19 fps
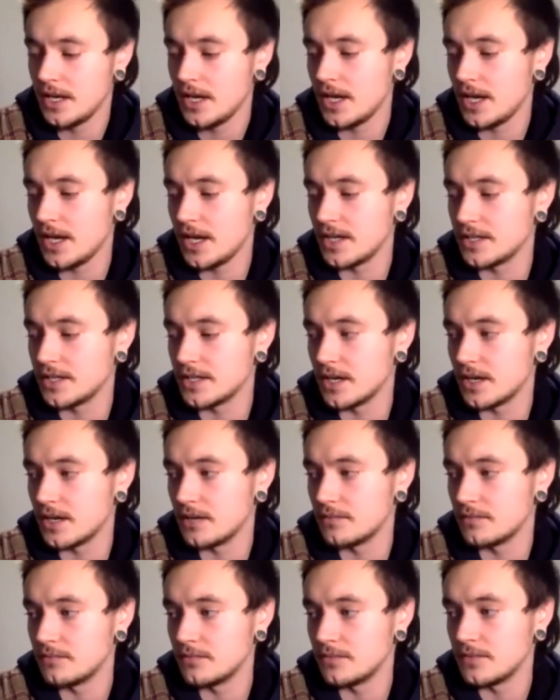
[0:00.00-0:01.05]
And,
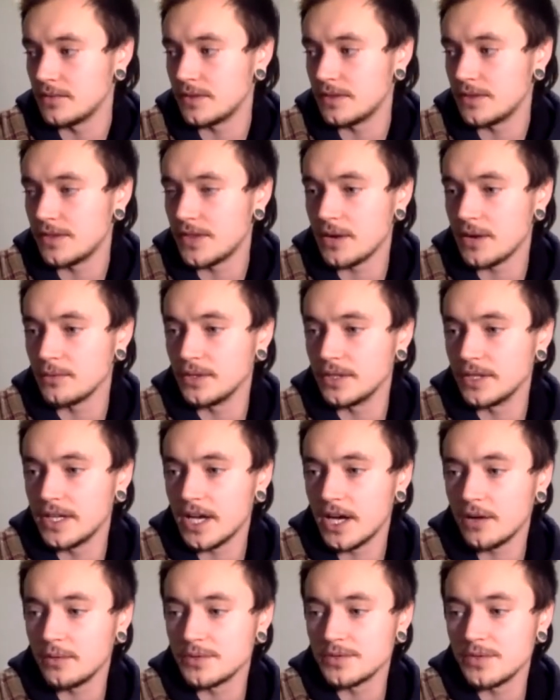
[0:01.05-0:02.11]
that really
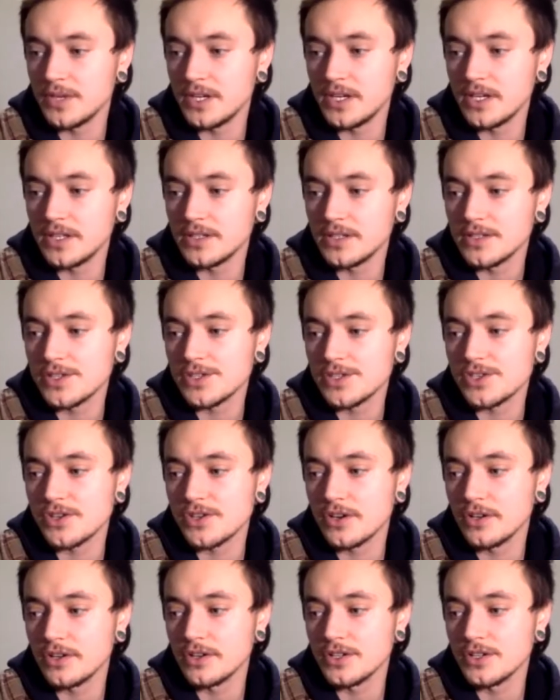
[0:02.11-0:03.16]
helped me to start
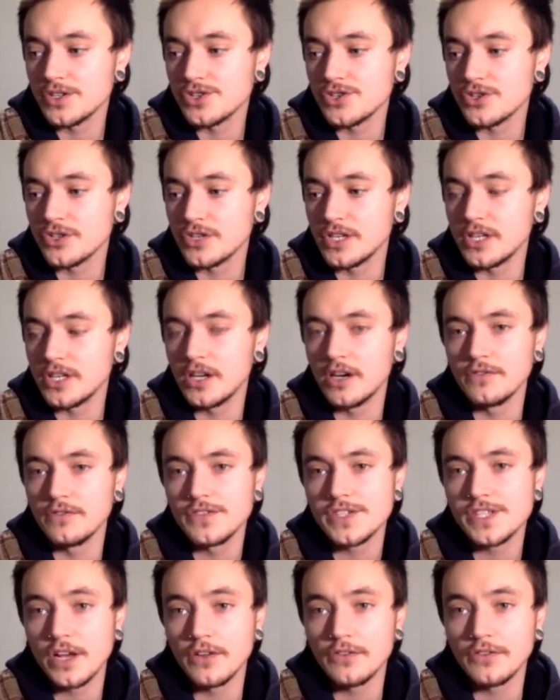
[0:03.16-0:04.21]
on this journey of
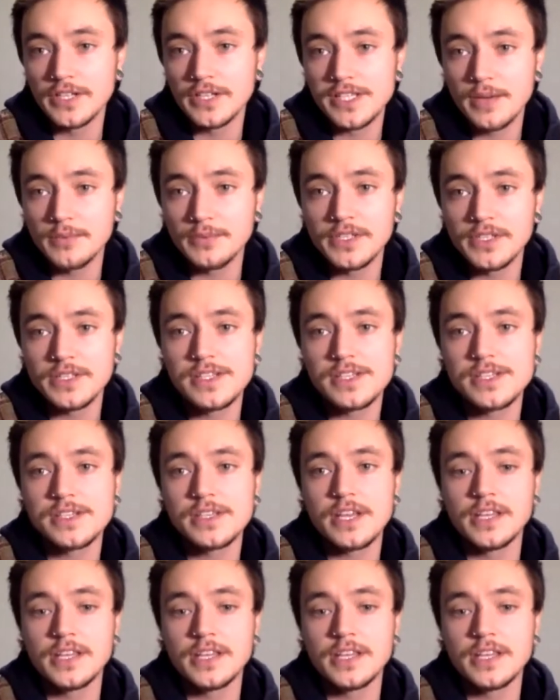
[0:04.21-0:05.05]
self-acceptance